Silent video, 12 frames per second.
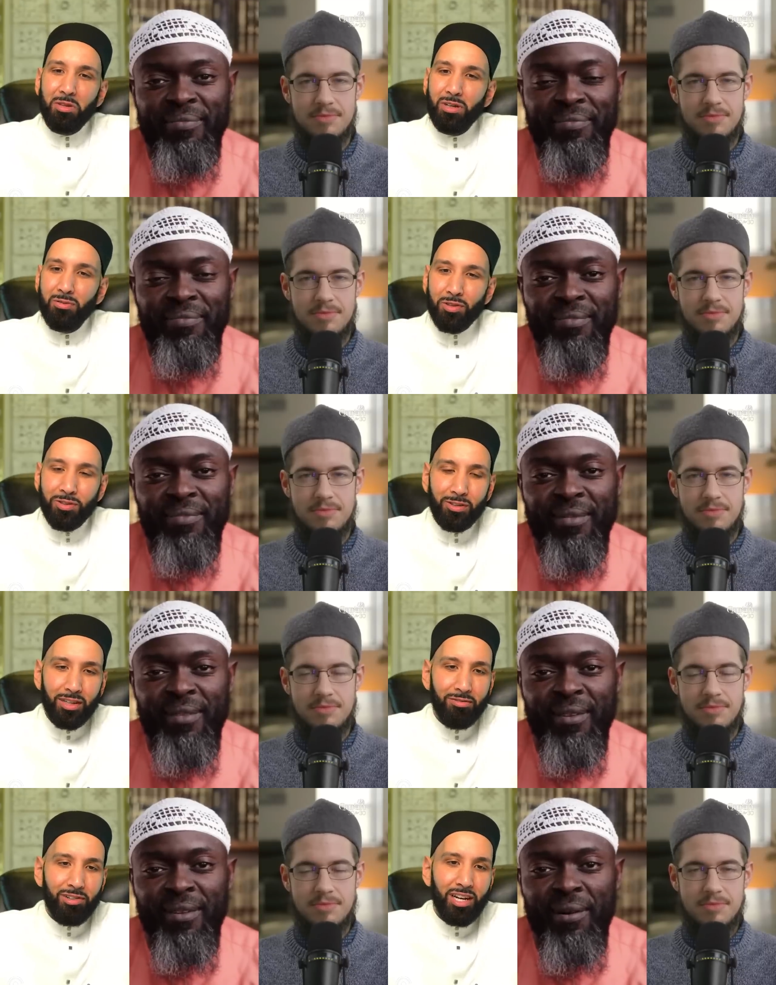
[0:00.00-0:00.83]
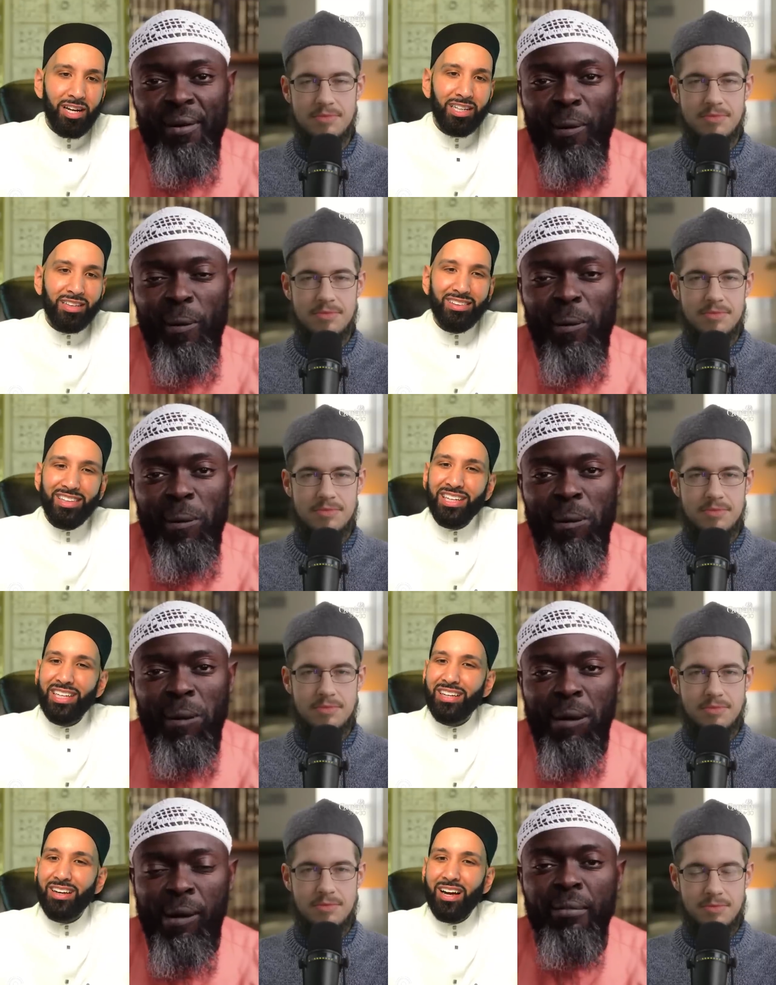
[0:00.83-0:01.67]
Speaker 1: 30 for 30 every night,
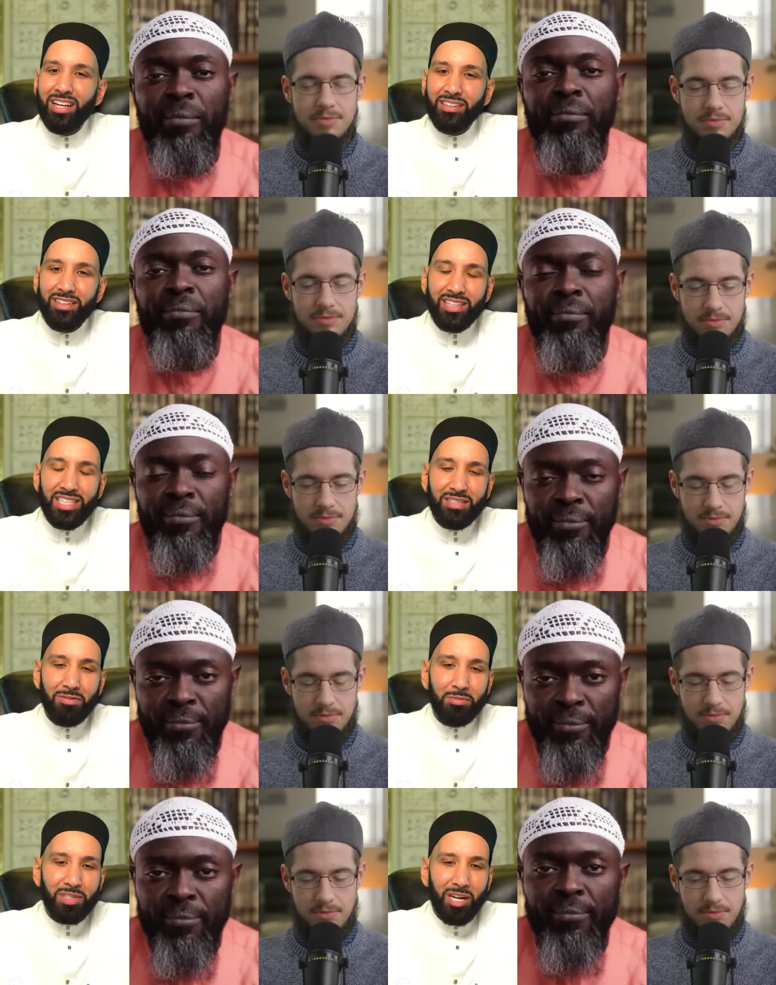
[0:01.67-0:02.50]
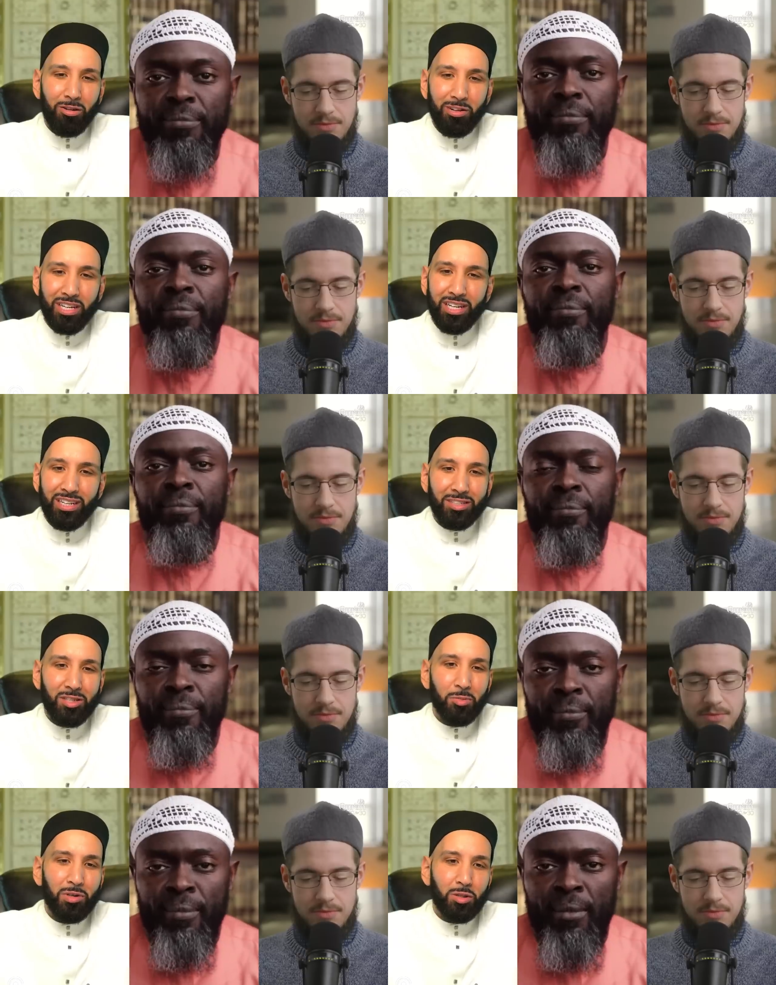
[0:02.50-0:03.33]
the khatiras from tarawih, and
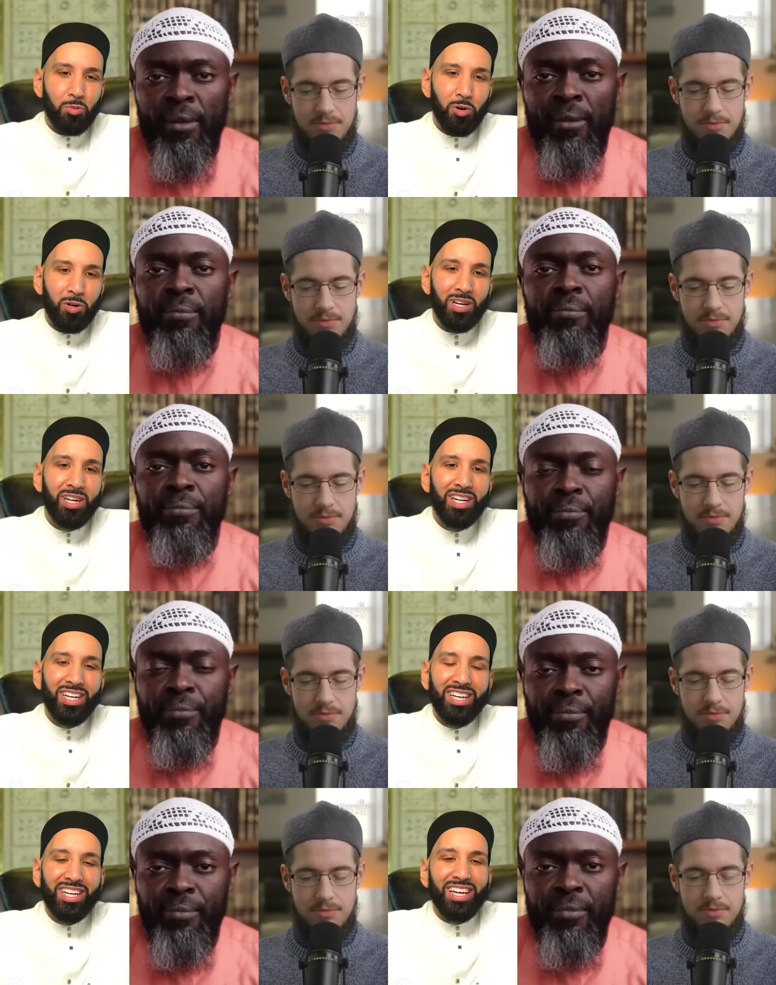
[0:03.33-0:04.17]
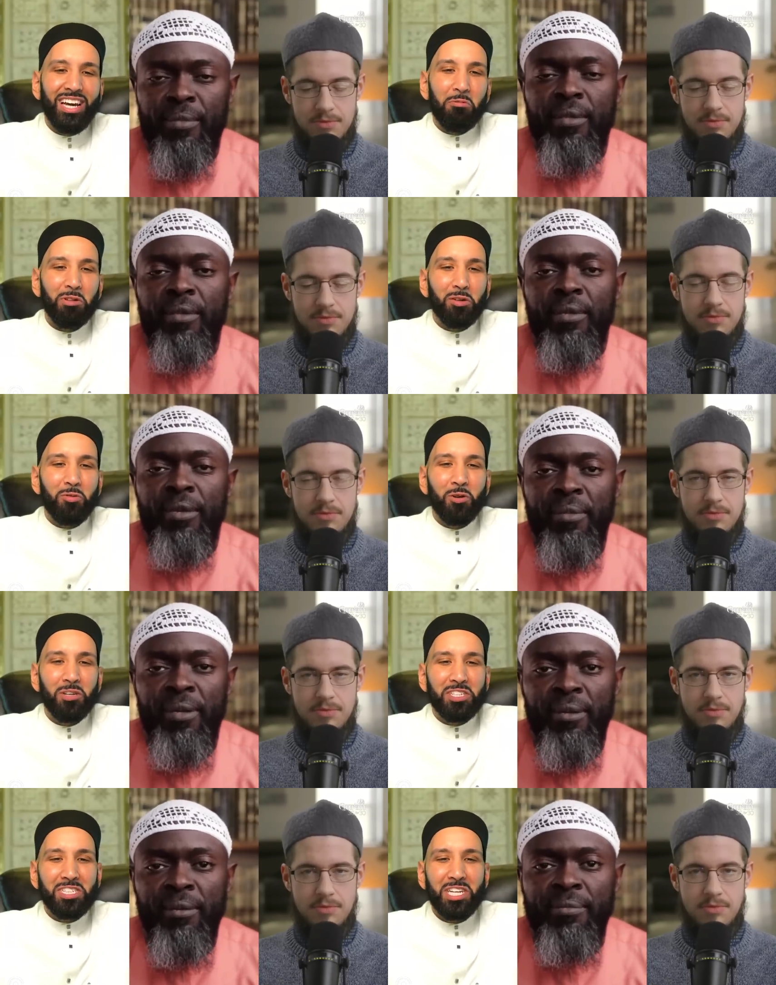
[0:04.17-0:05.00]
so much more. And we look
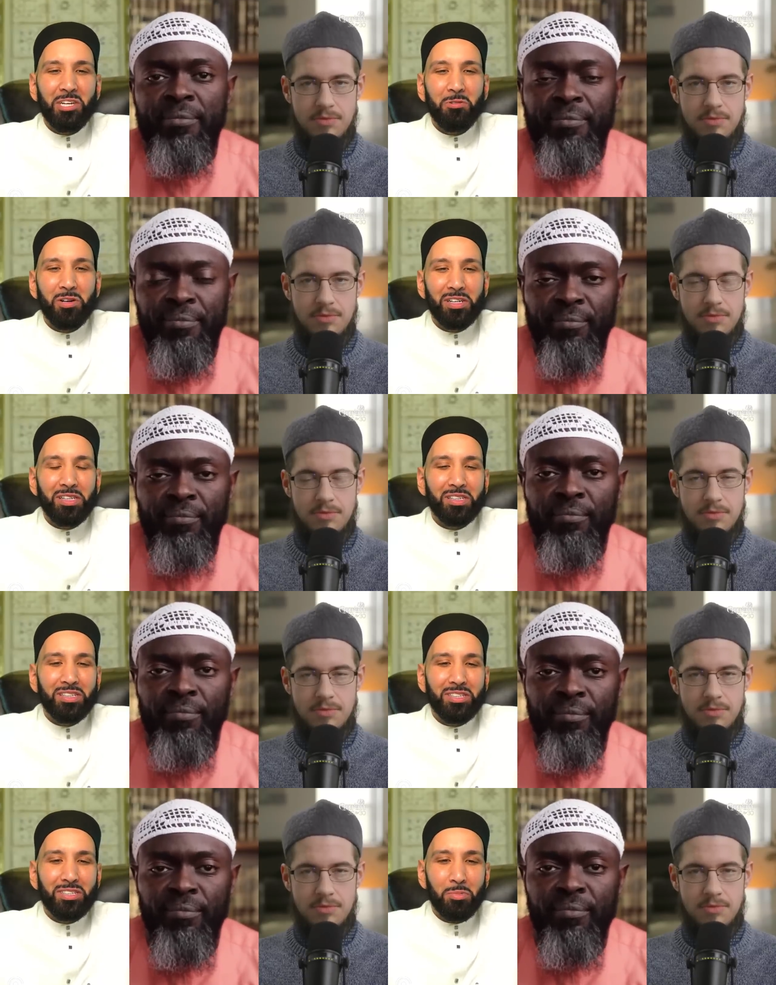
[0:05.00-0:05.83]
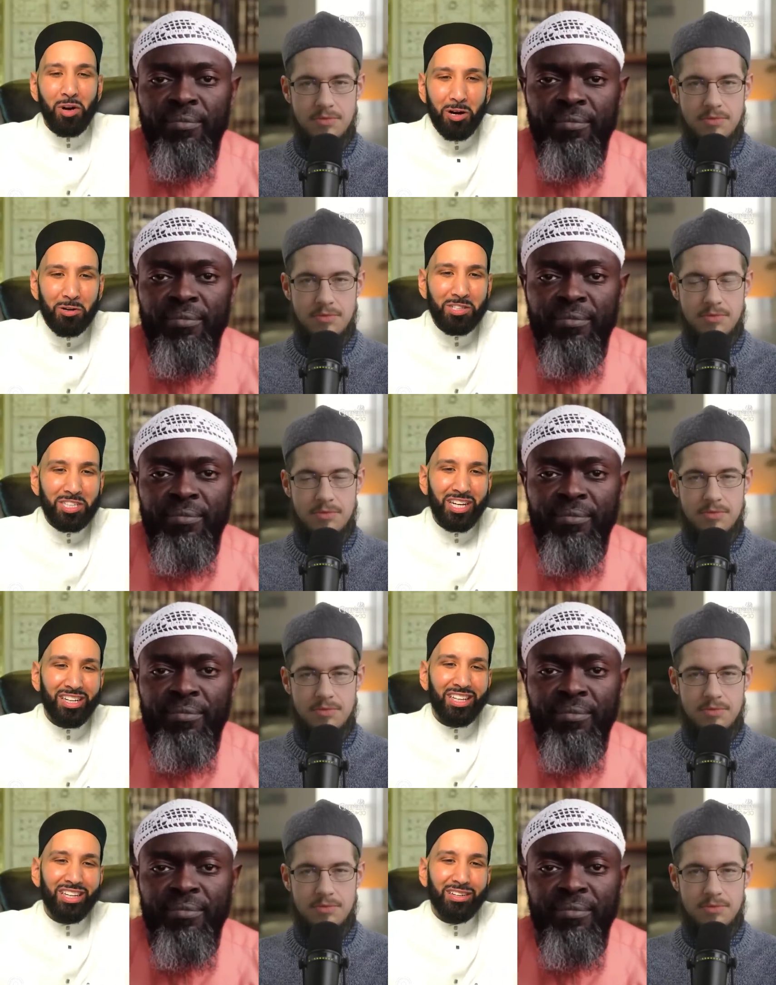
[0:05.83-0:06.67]
forward to seeing you all tomorrow,
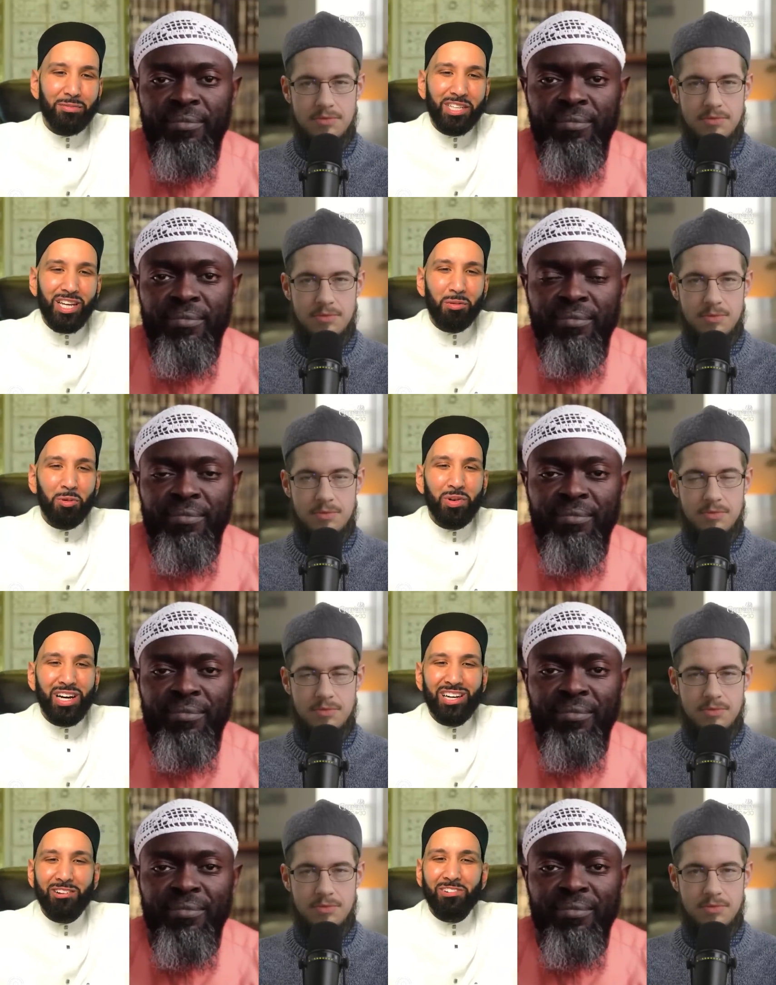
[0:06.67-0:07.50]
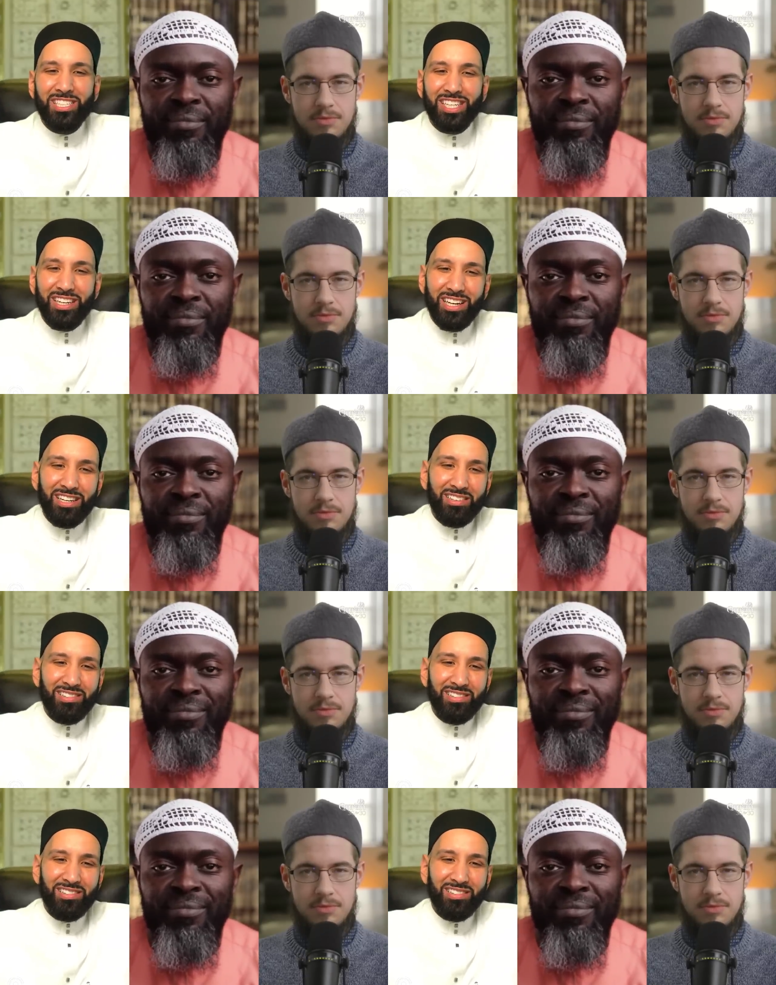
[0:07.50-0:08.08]
inshallah. And Ramadan Mubarak once again.